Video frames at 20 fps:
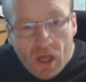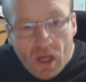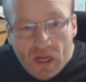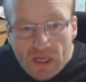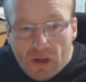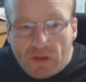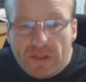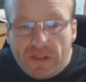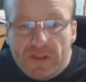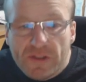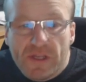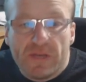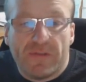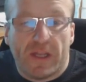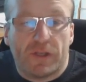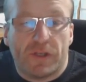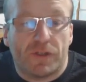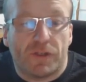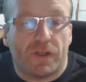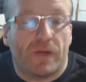Early on in the
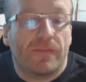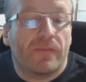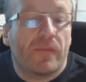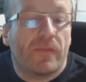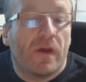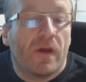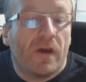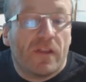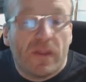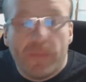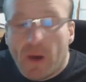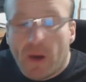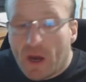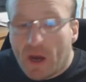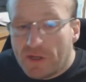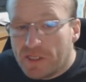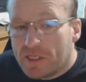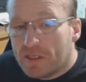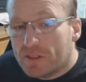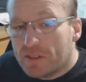adventure, the
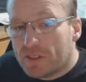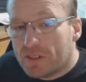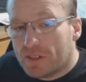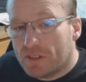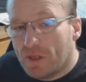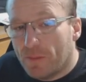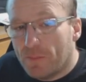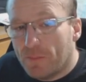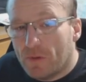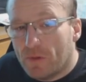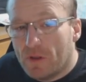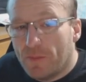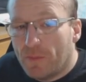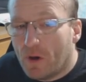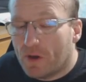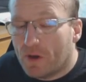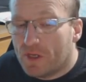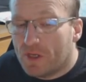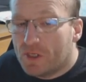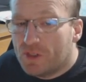party can stumble
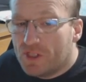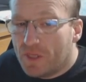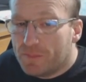upon a